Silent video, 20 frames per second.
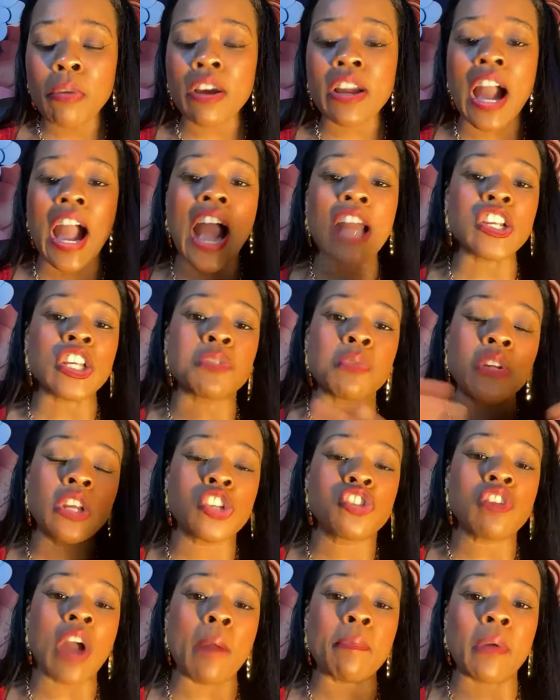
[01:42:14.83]
oh my God, I
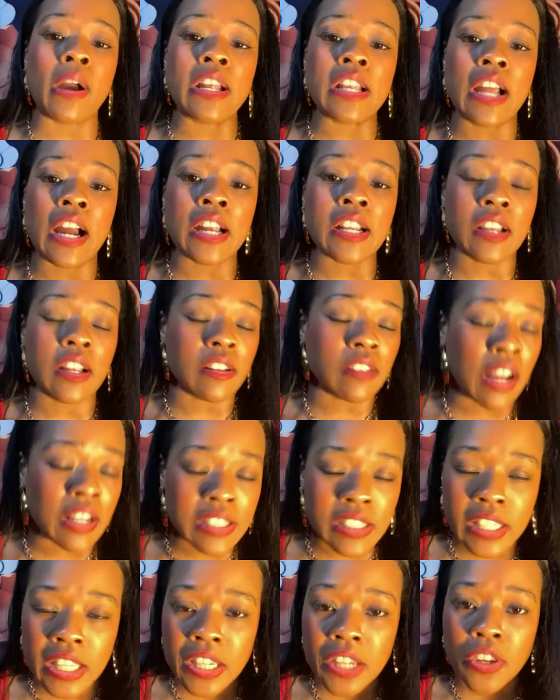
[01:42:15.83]
just want to drop a,
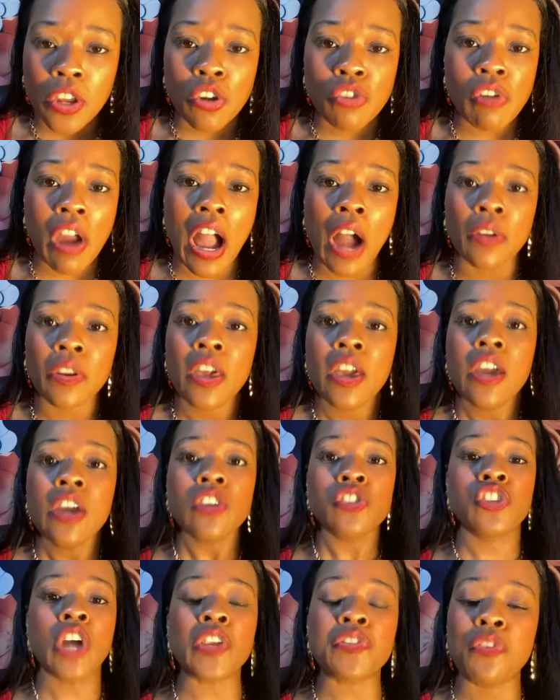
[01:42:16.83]
a, seed in the ground
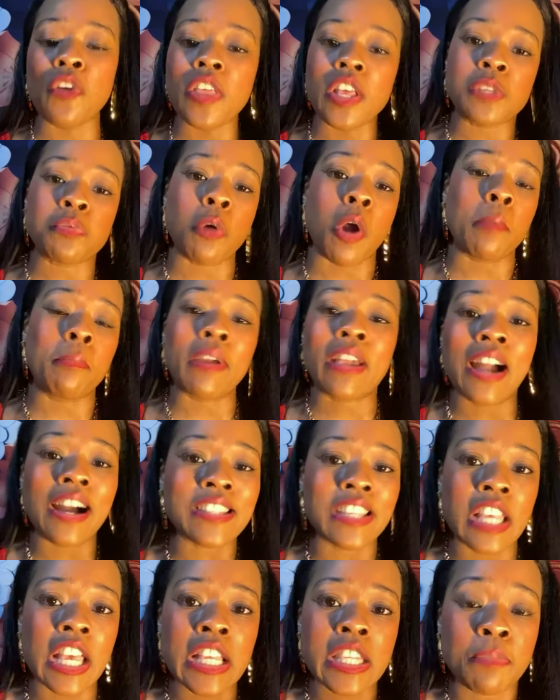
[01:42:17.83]
just for this word
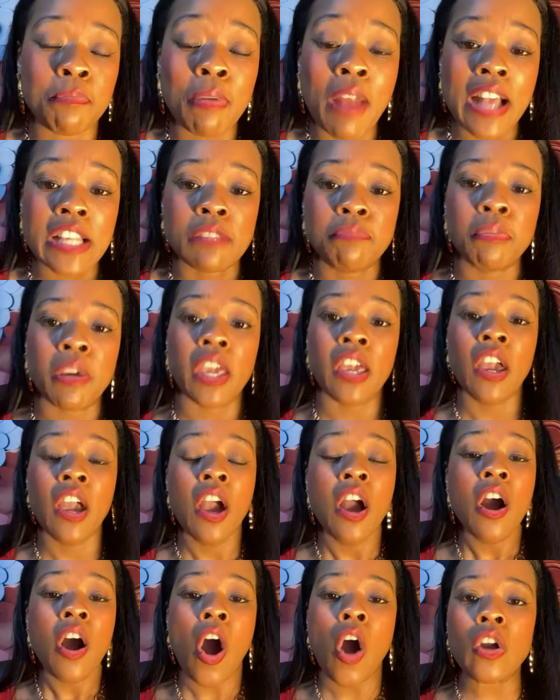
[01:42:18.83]
because it, it's blessed me.